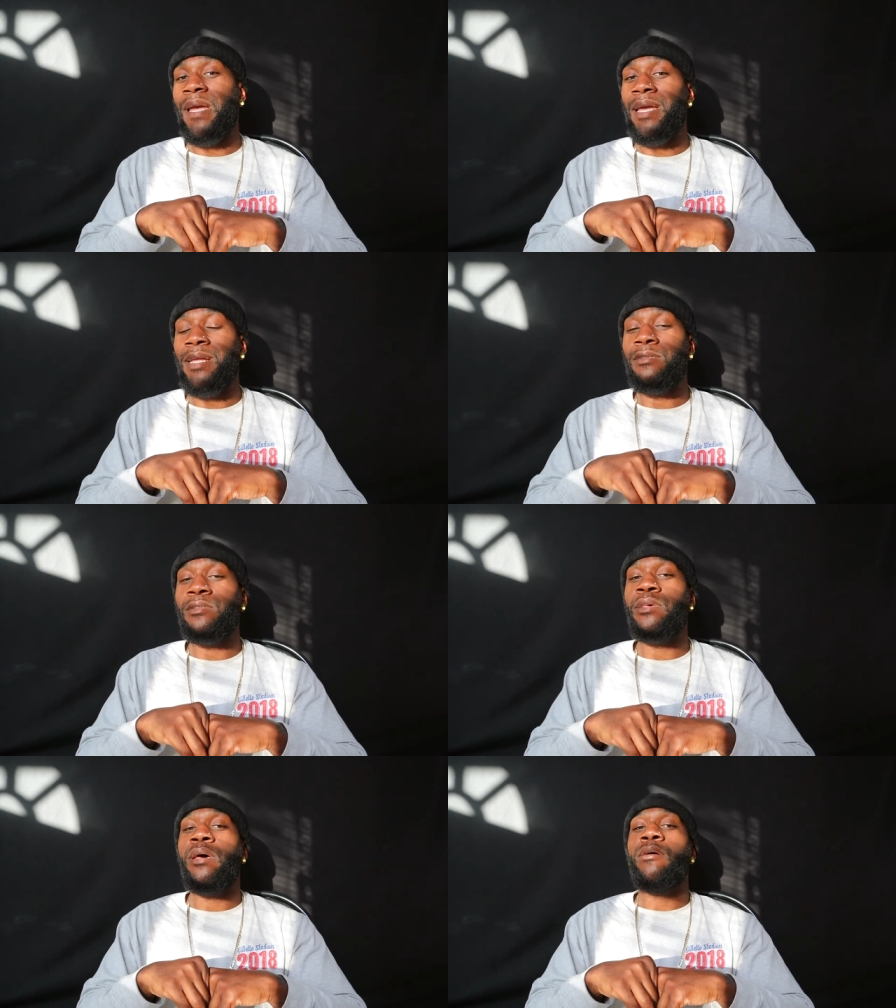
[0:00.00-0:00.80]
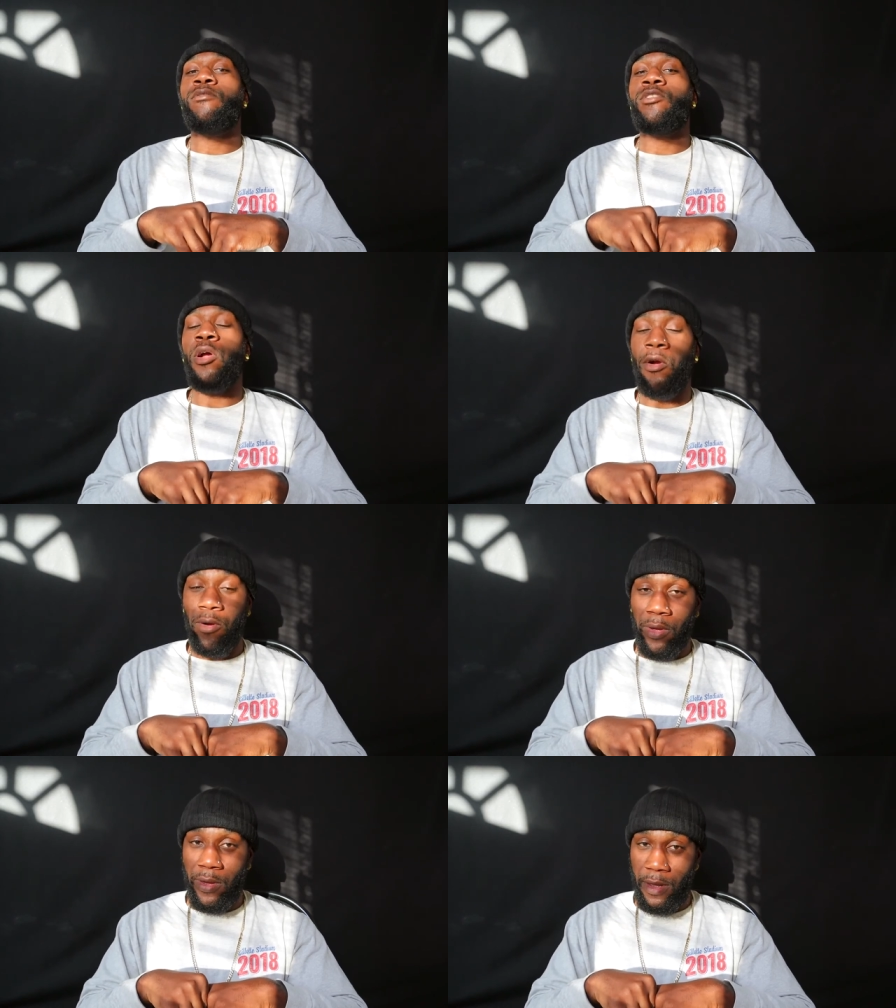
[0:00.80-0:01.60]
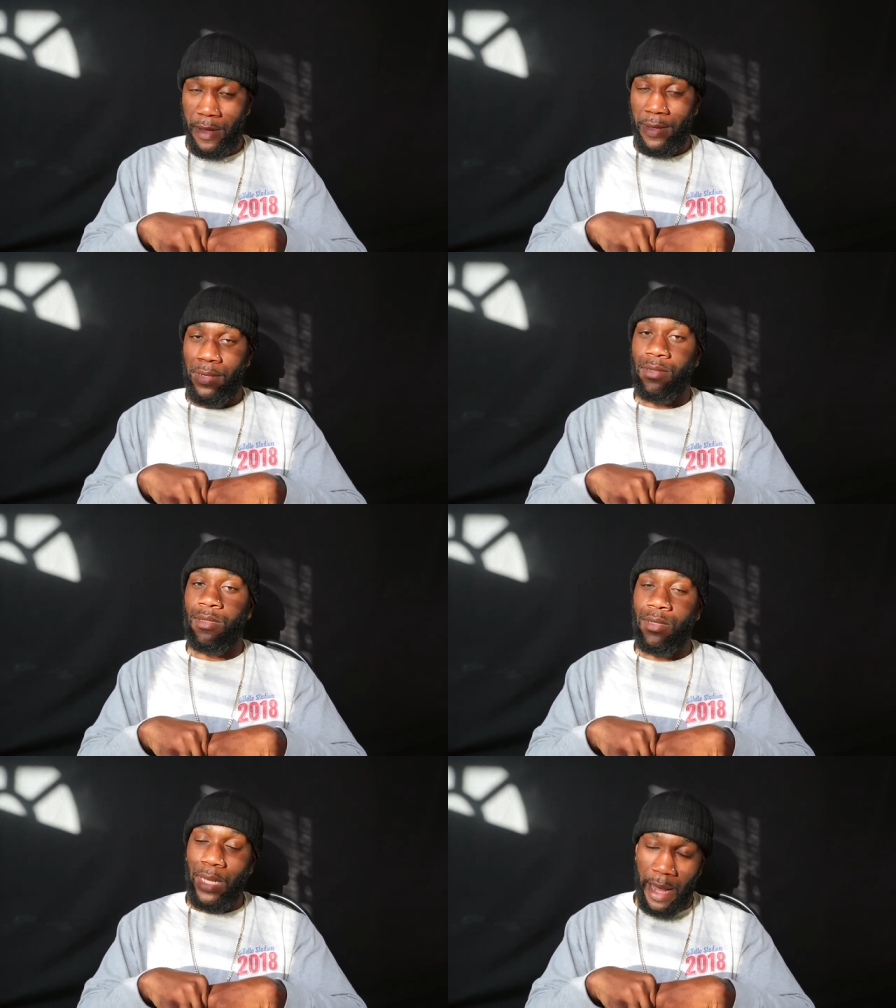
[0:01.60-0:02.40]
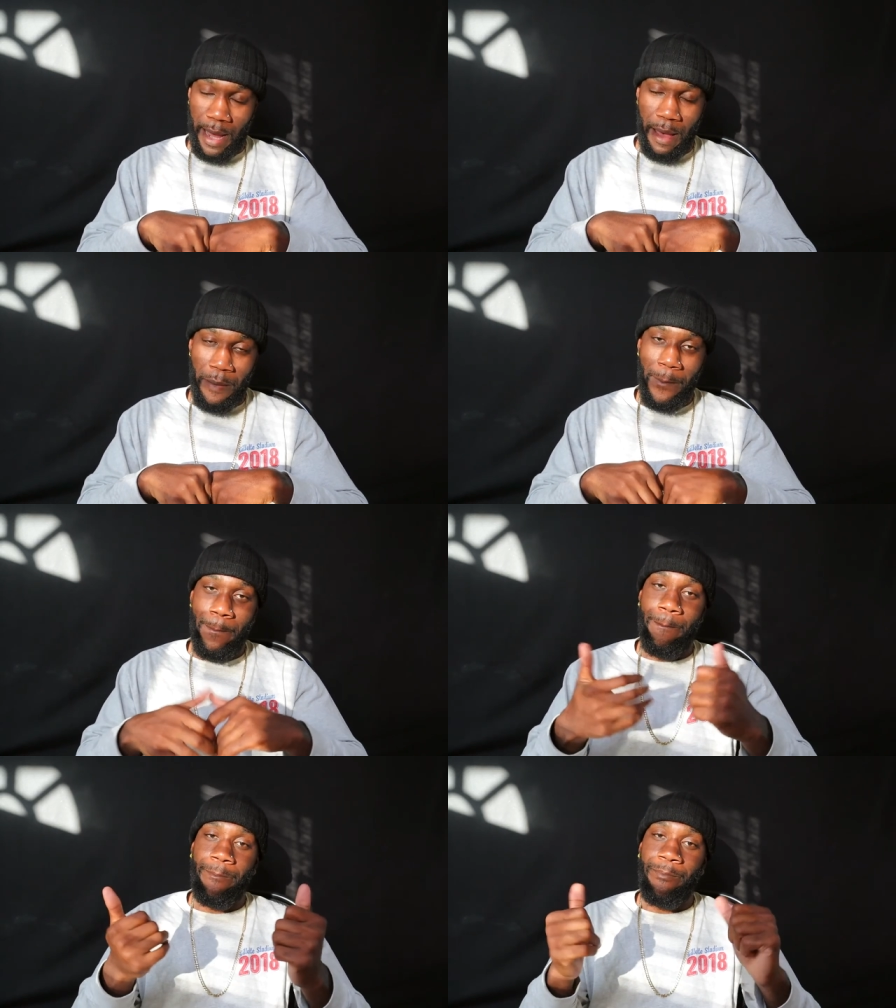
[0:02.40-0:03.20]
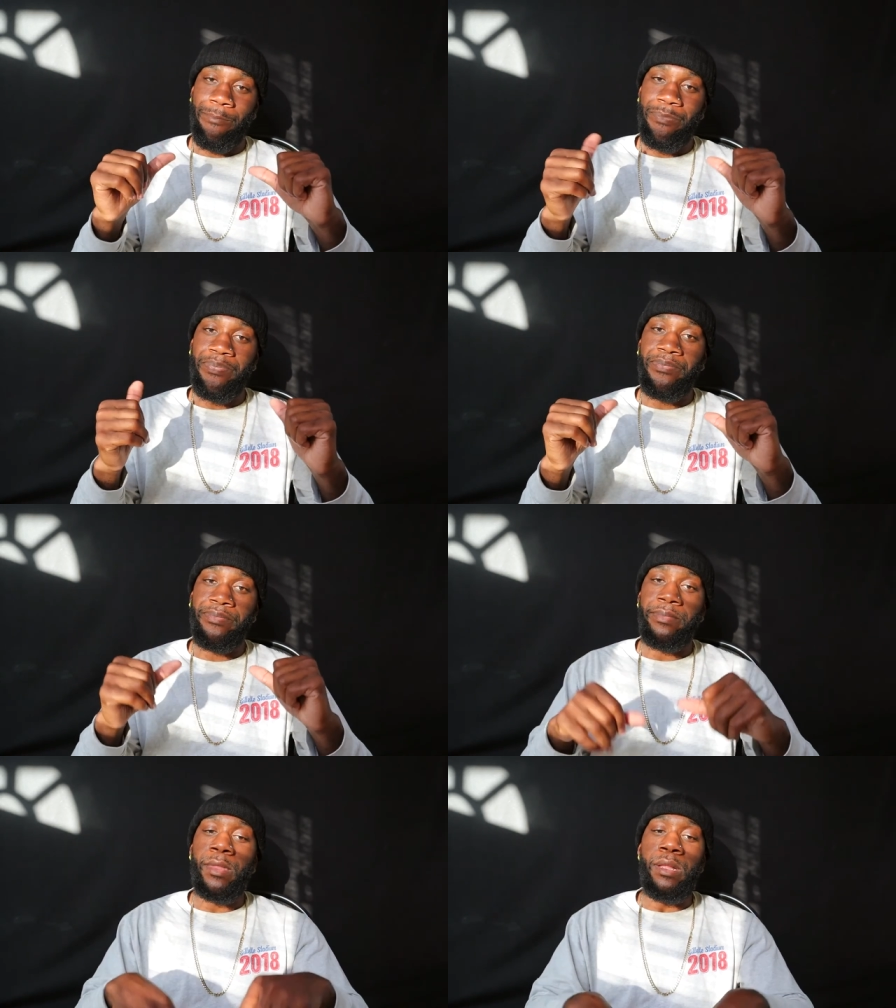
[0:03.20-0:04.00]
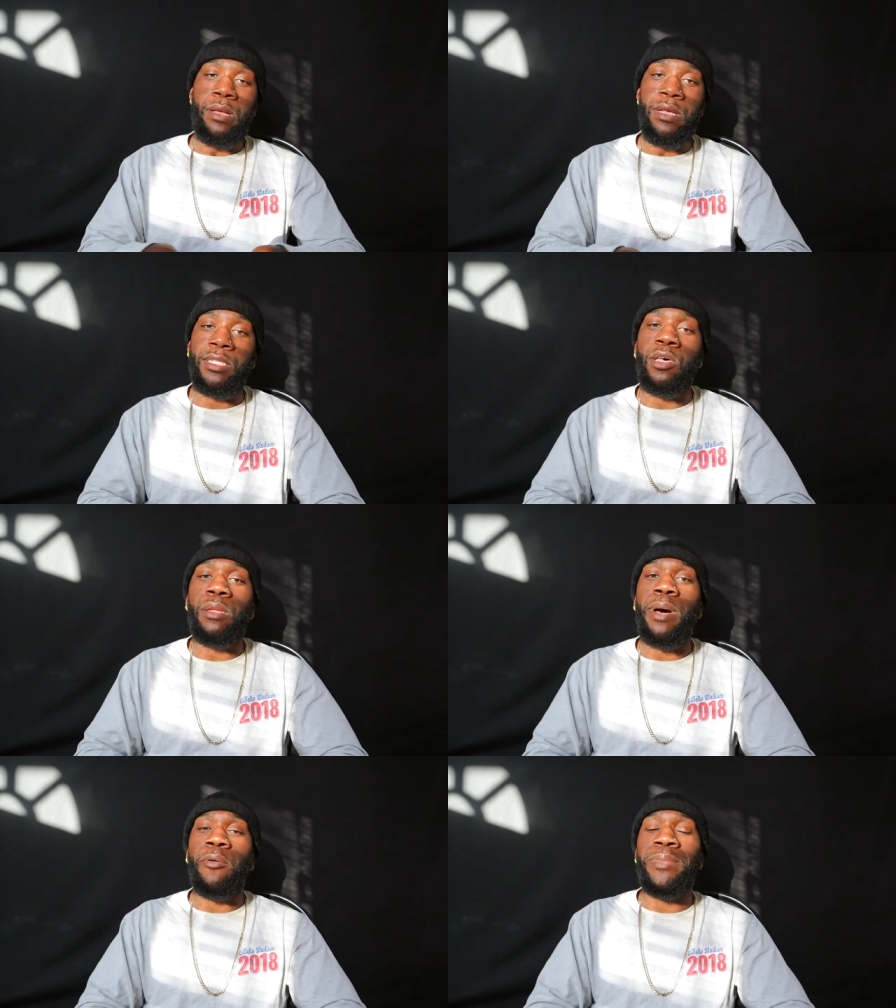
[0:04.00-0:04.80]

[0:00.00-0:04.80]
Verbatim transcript: it's Turk time. It's all about